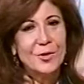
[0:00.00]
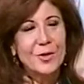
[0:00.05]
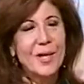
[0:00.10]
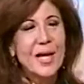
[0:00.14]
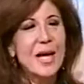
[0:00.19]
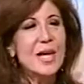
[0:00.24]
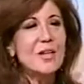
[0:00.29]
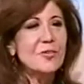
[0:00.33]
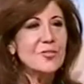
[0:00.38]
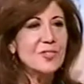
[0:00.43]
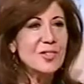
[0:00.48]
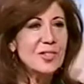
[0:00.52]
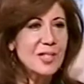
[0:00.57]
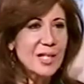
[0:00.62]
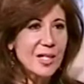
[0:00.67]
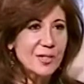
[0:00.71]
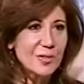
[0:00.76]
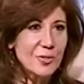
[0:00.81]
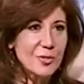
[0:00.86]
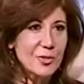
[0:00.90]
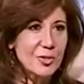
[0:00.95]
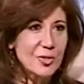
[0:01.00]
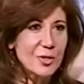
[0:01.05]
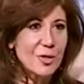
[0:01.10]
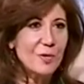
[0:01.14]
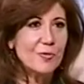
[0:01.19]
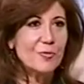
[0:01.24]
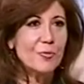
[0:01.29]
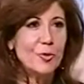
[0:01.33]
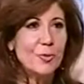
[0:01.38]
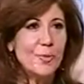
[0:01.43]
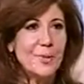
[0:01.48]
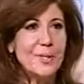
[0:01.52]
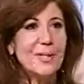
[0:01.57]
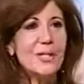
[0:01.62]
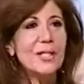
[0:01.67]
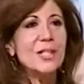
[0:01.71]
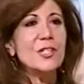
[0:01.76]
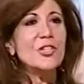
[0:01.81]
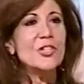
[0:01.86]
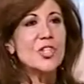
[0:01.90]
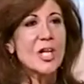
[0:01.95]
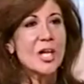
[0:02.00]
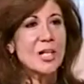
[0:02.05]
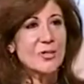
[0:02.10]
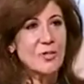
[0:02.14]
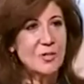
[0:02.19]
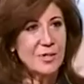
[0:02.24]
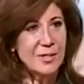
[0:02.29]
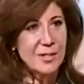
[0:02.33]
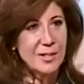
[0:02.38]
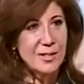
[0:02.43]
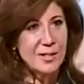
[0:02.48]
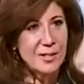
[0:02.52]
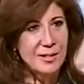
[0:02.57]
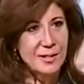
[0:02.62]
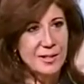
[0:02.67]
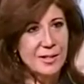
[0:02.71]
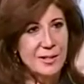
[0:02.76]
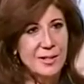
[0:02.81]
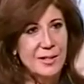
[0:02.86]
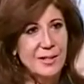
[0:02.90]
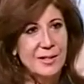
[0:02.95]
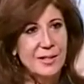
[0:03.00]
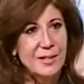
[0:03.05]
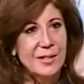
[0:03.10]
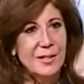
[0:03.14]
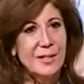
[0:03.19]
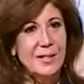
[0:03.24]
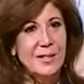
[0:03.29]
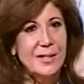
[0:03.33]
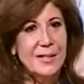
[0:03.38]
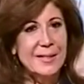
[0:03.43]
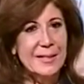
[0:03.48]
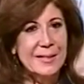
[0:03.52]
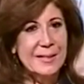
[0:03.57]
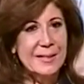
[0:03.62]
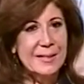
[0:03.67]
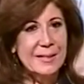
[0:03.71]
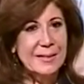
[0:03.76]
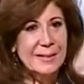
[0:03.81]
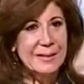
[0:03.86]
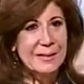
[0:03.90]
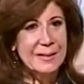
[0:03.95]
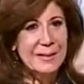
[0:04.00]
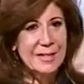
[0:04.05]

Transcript: the current status of women in general uh,